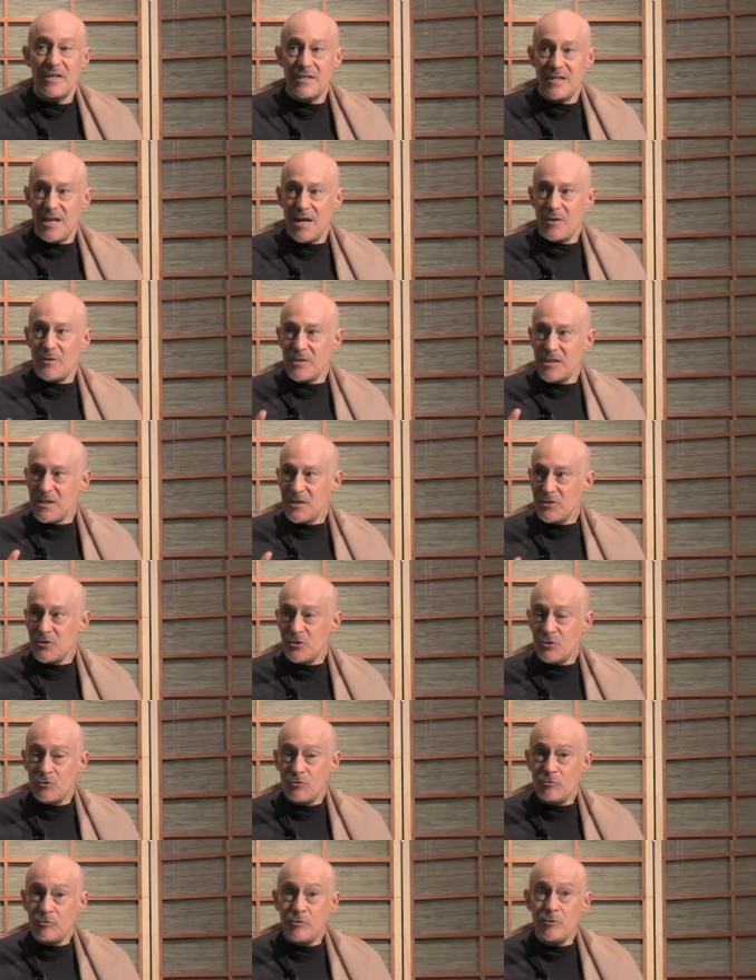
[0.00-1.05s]
Now it is
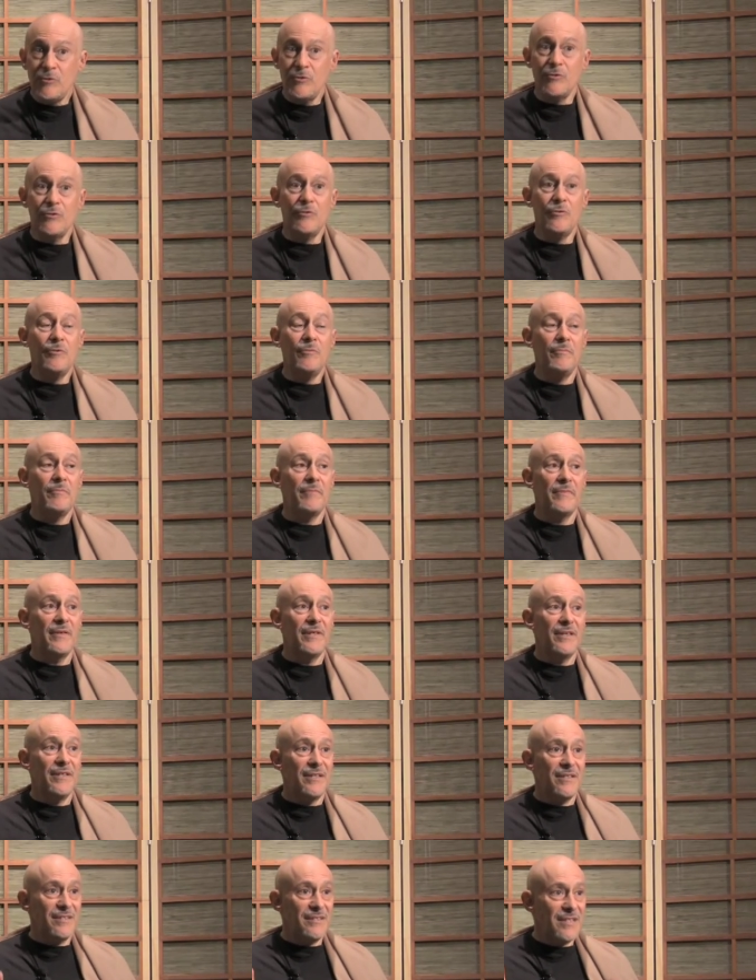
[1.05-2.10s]
true
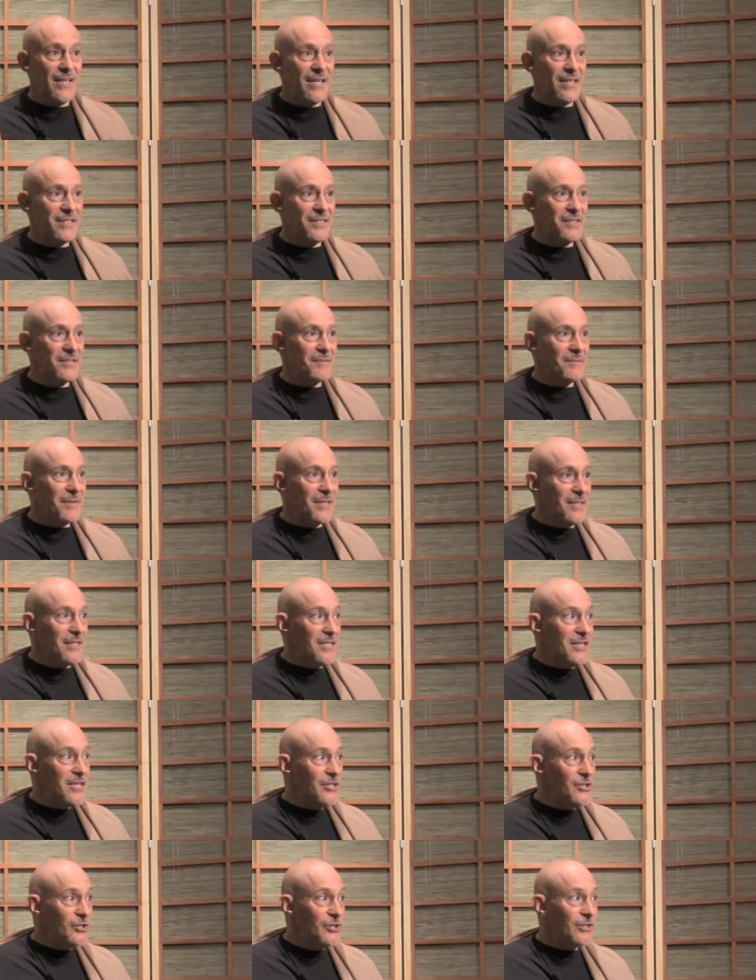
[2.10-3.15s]
that
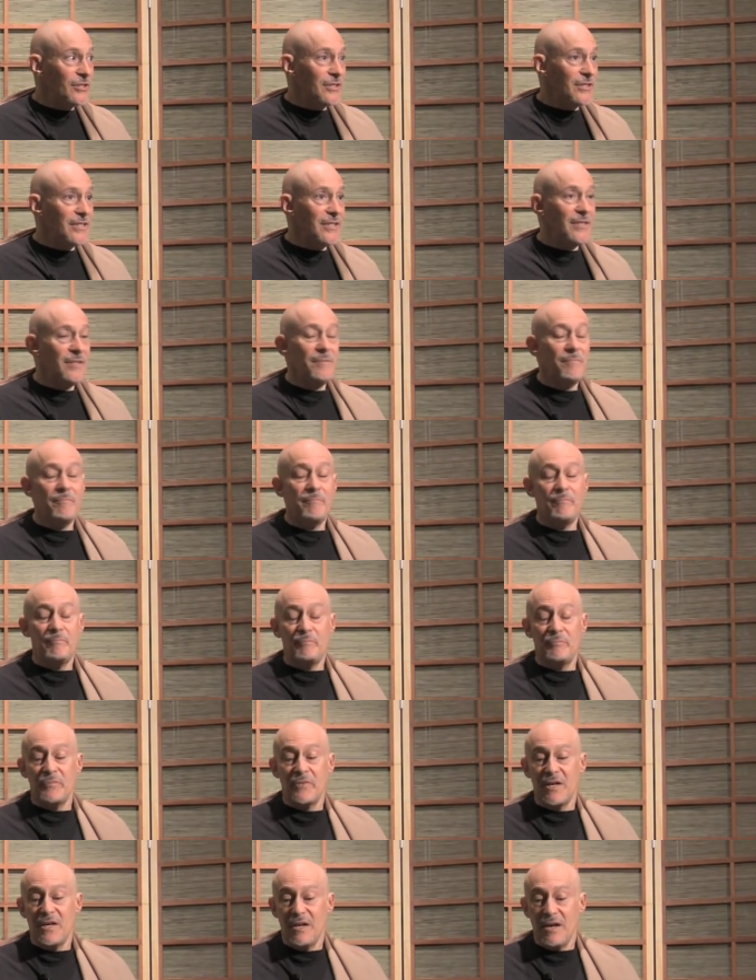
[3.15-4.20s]
initially
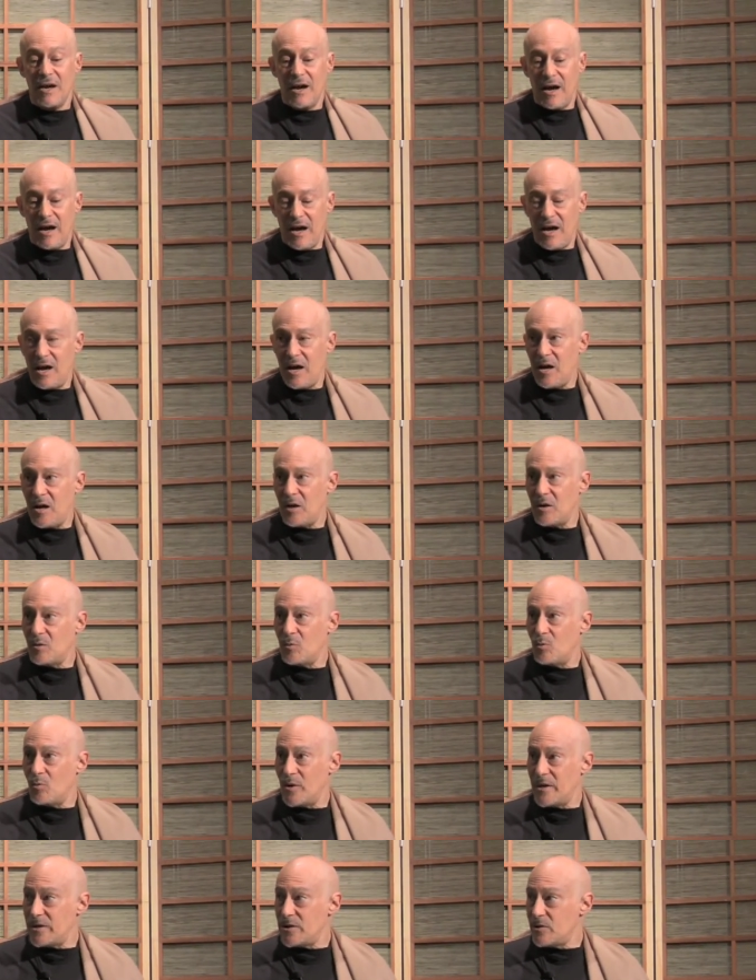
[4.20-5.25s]
uh,
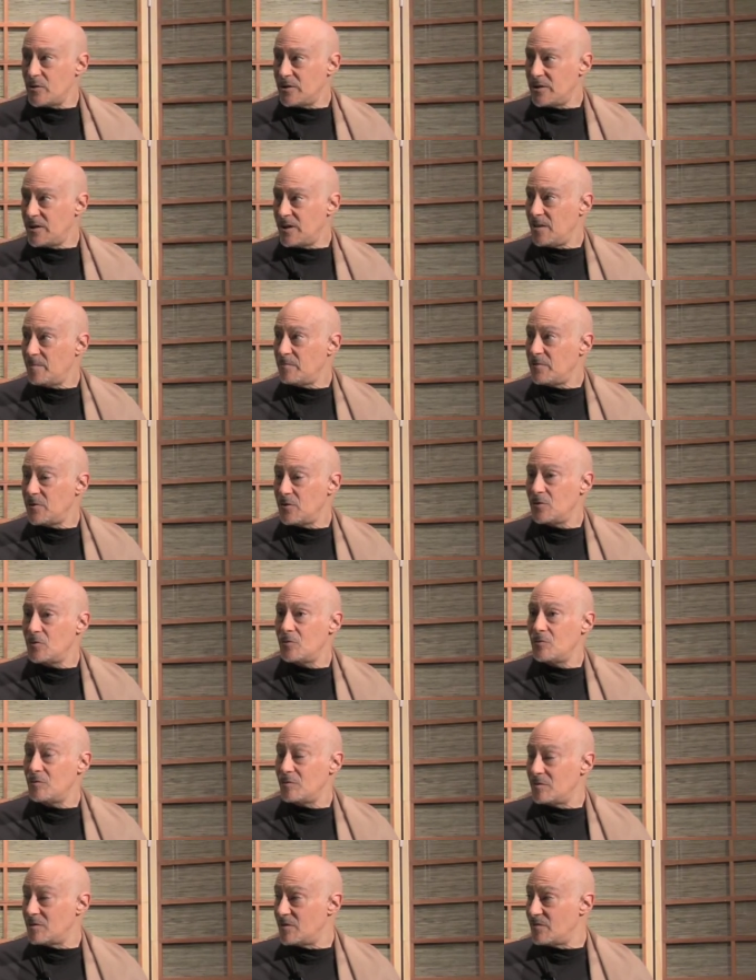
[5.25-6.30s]
when you attempt
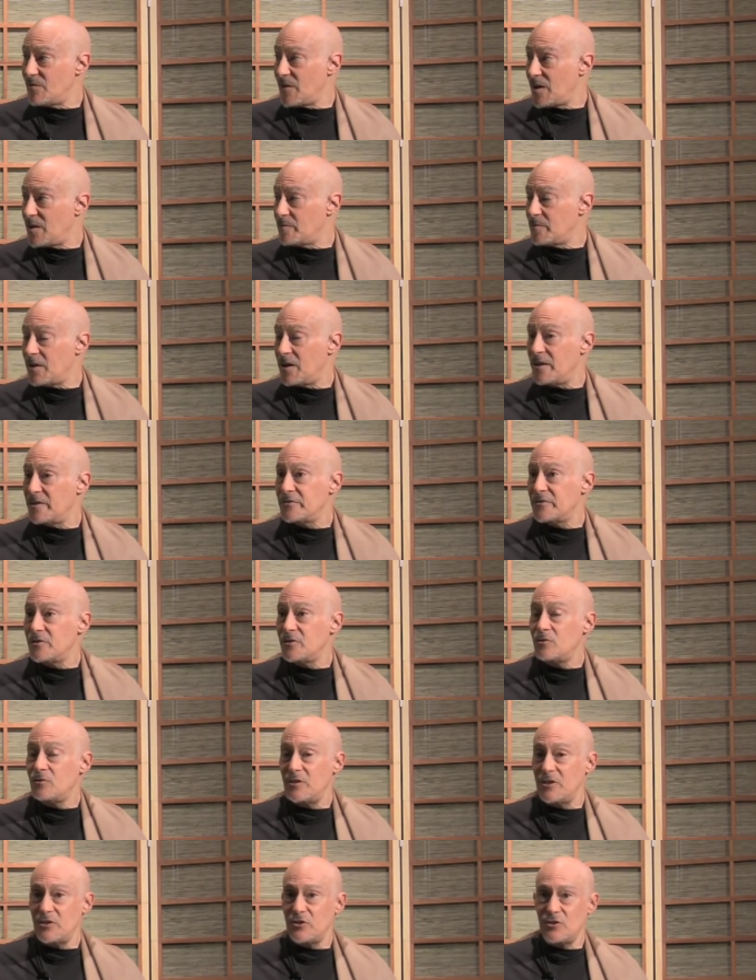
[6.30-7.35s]
to develop
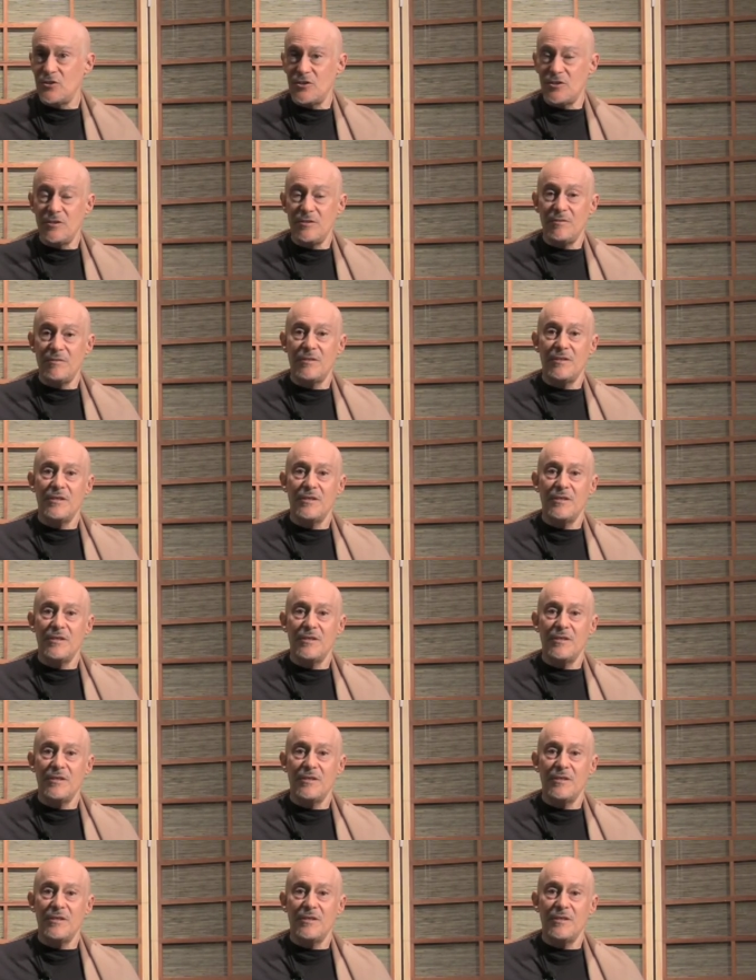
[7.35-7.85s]
concentration,